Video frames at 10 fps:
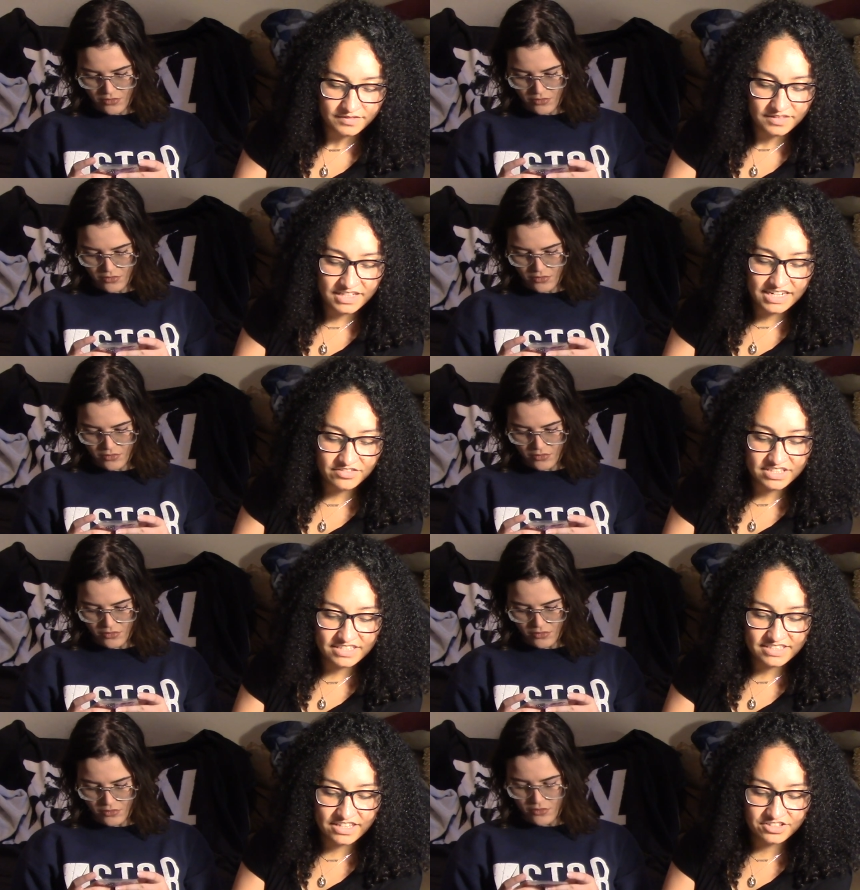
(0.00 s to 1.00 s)
Speaker 1: Knead everything
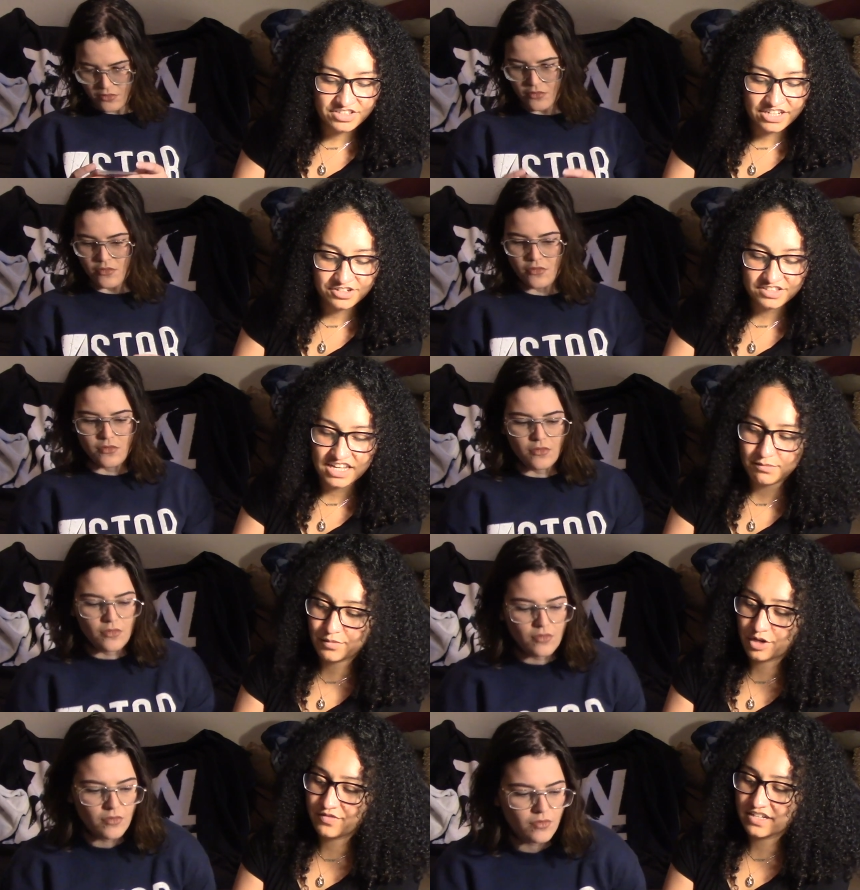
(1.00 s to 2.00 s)
together to get your slime
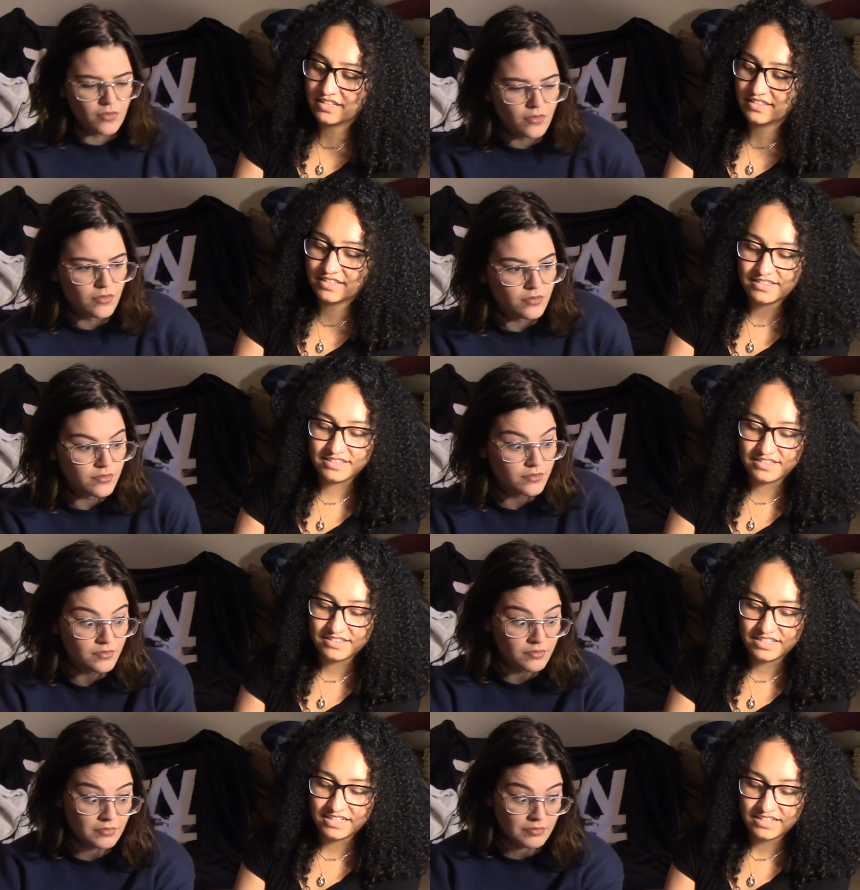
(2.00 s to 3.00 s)
perfect
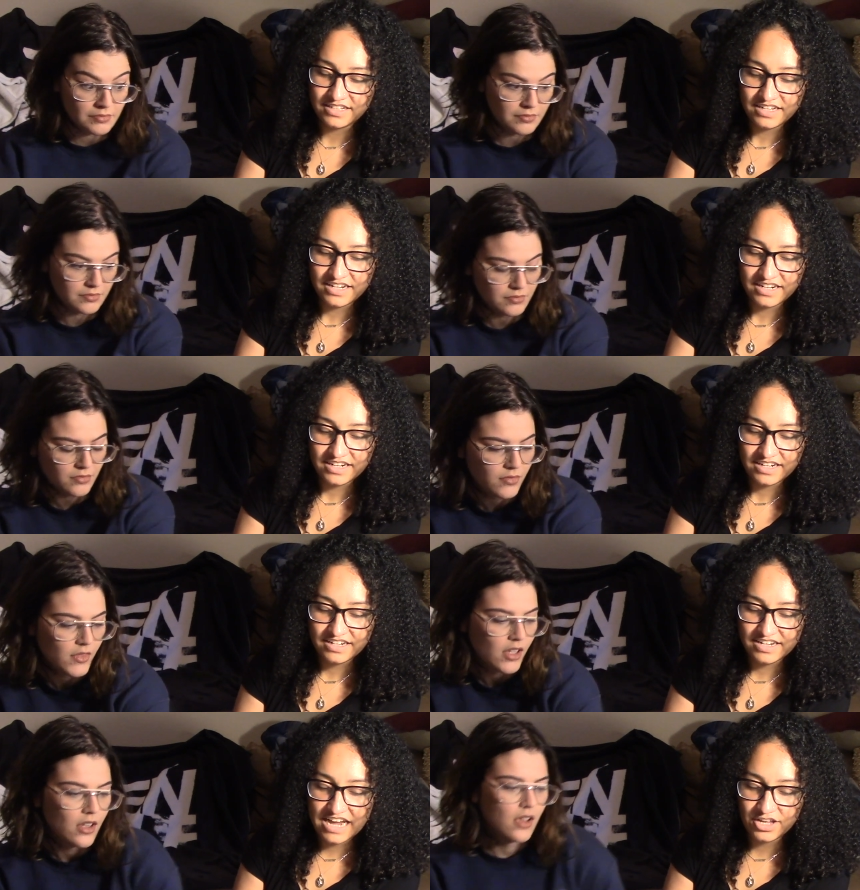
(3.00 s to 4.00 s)
consistency.
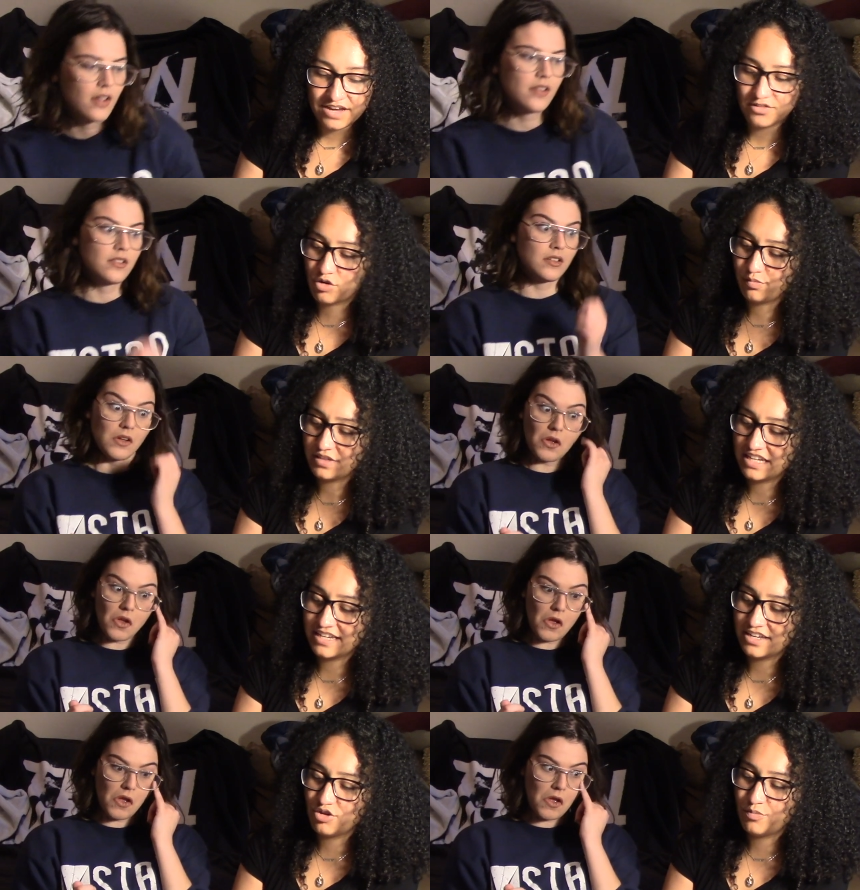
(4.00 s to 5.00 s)
Now you have
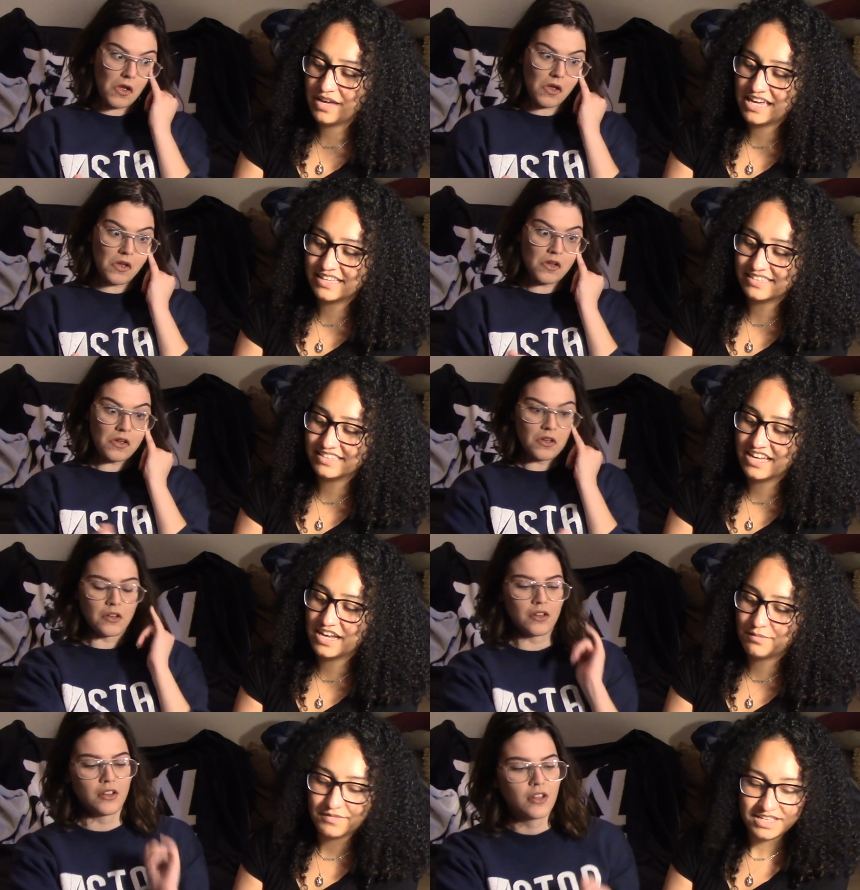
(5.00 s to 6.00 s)
opaque, opaque
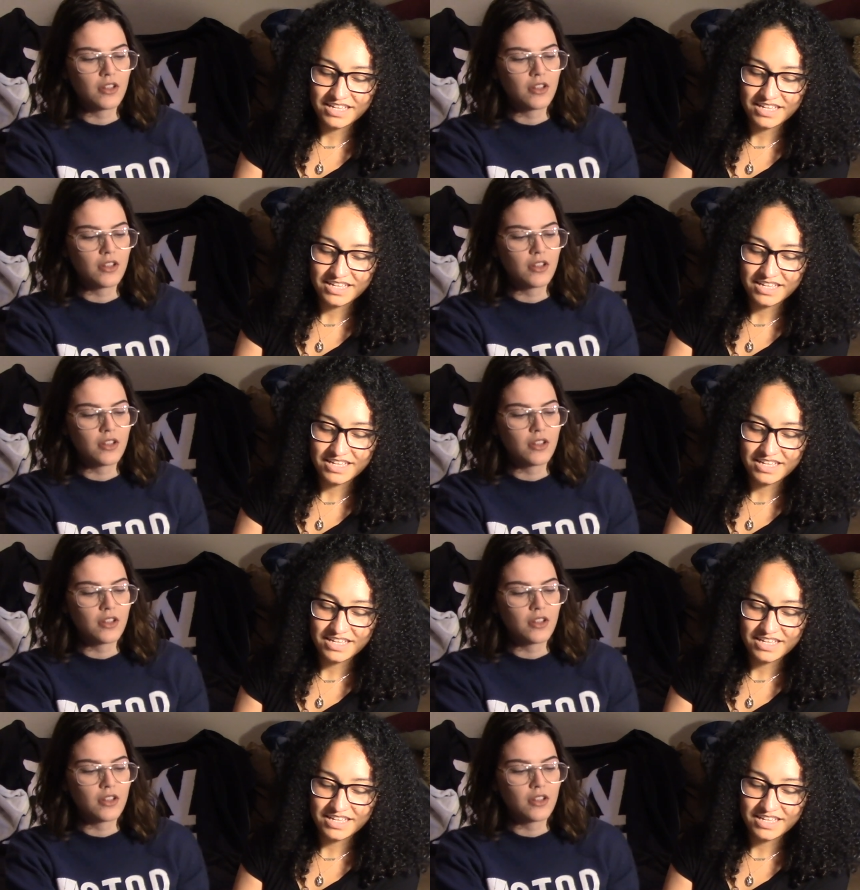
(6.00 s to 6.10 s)
slime.